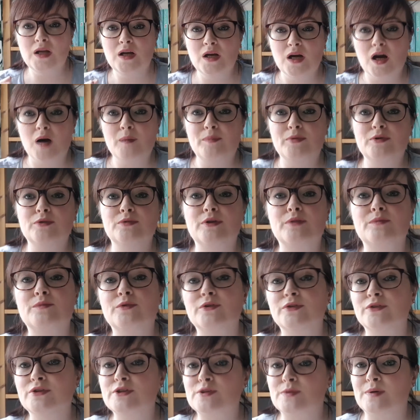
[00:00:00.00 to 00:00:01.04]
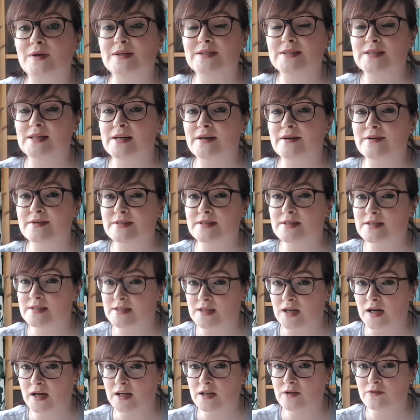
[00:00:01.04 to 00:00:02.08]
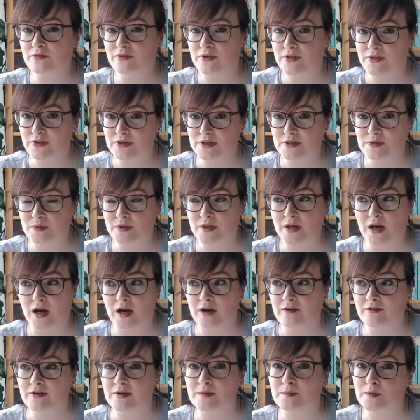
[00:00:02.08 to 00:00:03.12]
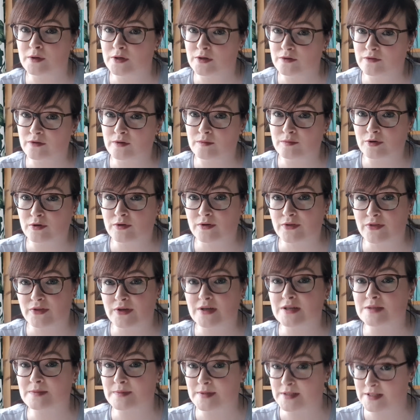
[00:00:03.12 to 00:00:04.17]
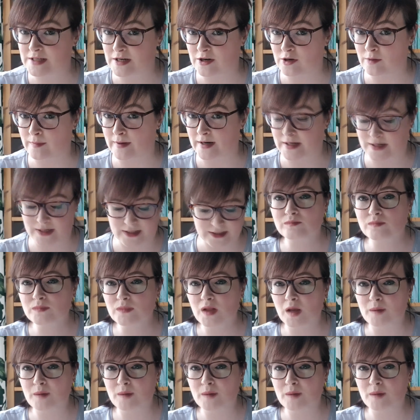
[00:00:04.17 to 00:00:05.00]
A book with more than 20 letters in its title, for this one I read Beautiful Broken Things by Sarah Barnard.